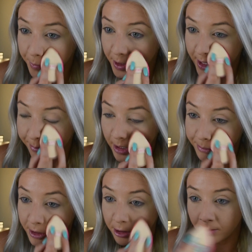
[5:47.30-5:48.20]
with them
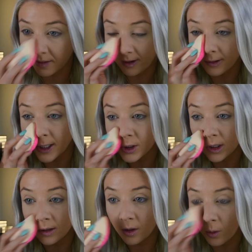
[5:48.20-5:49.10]
coming through my
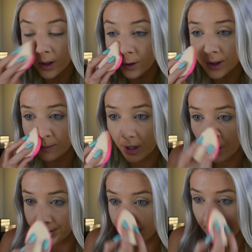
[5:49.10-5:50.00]
foundation, the oils, but
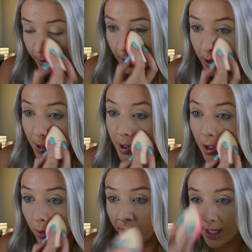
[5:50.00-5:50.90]
also
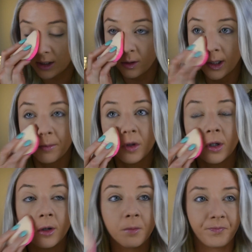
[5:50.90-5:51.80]
when they do come
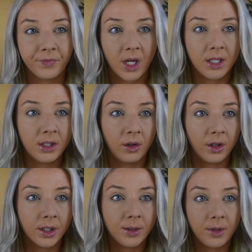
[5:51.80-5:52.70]
through, it still
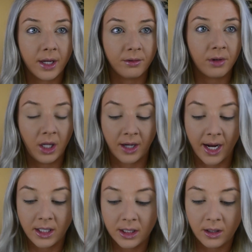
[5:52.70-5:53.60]
looks like really
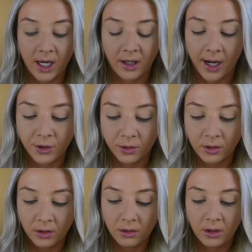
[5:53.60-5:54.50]
nice and
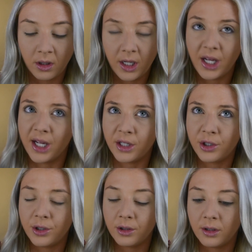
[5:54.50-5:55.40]

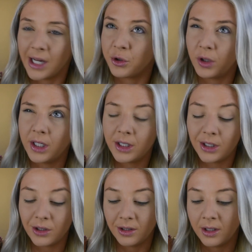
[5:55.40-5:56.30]
natural-ish.
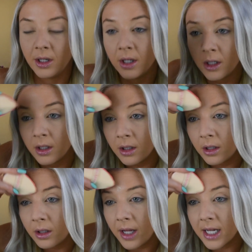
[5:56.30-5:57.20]
Natural-ish.
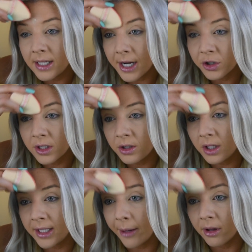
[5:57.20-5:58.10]
As natural as you
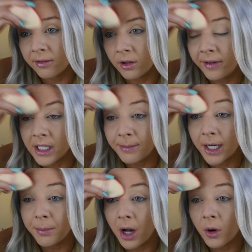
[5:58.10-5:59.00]
can get with a full face of
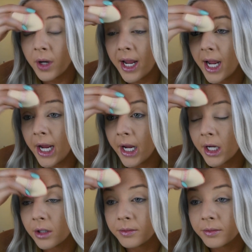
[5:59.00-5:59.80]
makeup on, okay?